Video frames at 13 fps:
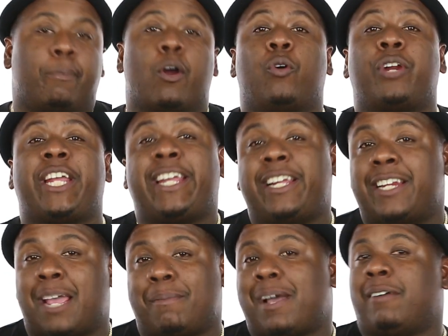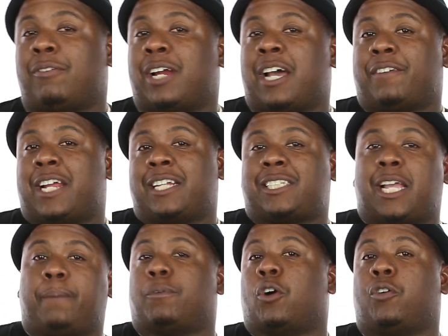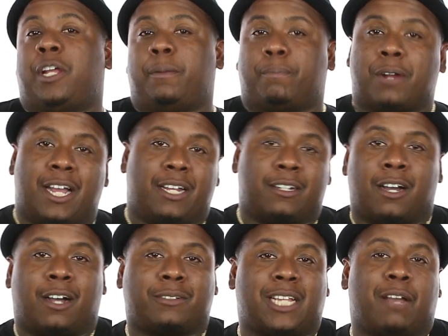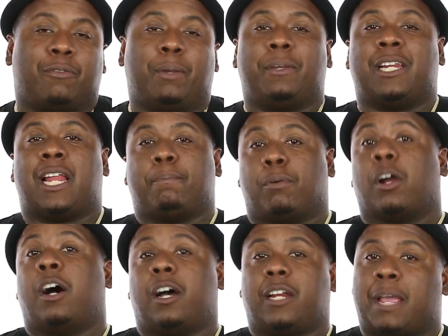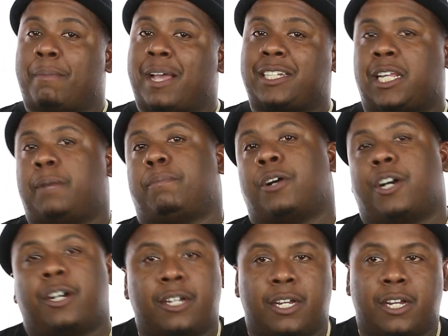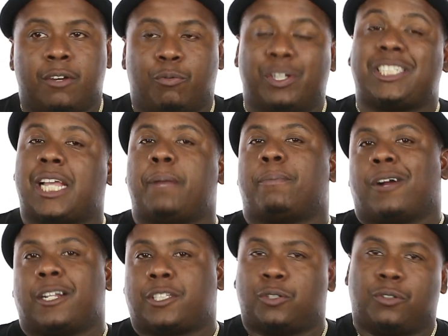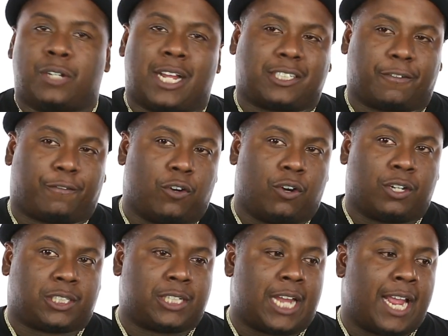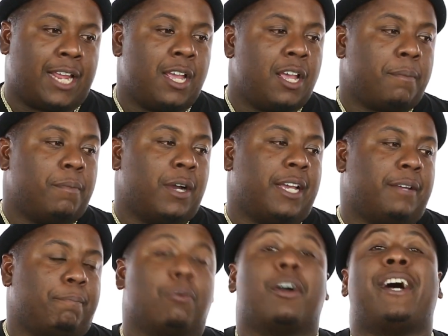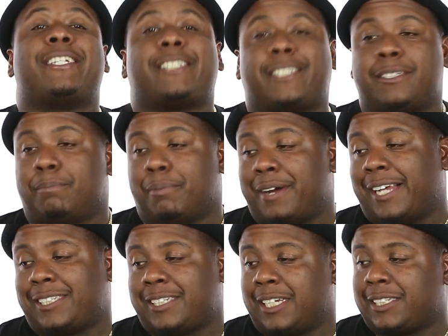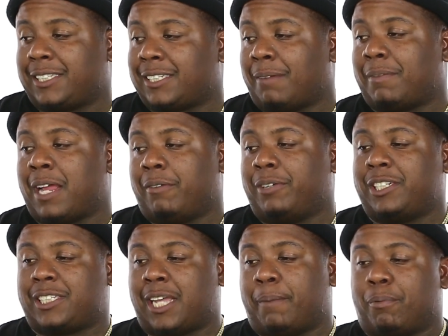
Brody, they might, whatever they say, Brody, bruh, you know what I'm saying? We be like, bruh, they might say, bruh. We say bruh too, that's a Florida slang, but brus, brus is something that we say.